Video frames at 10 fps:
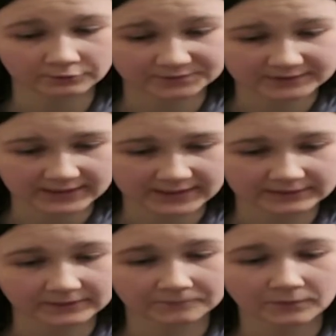upstairs.
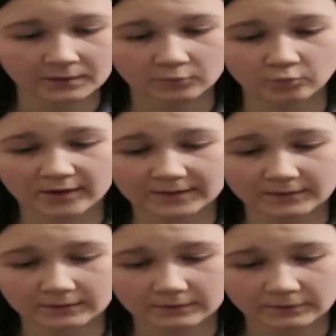But
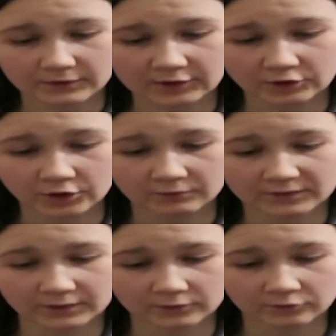when they're
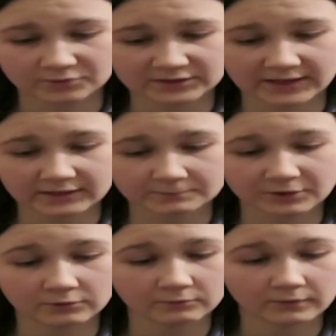going upstairs,
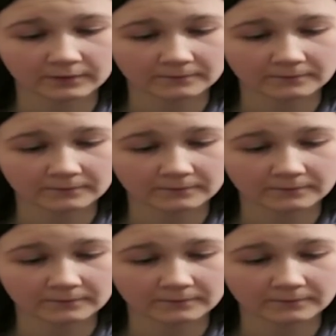Bill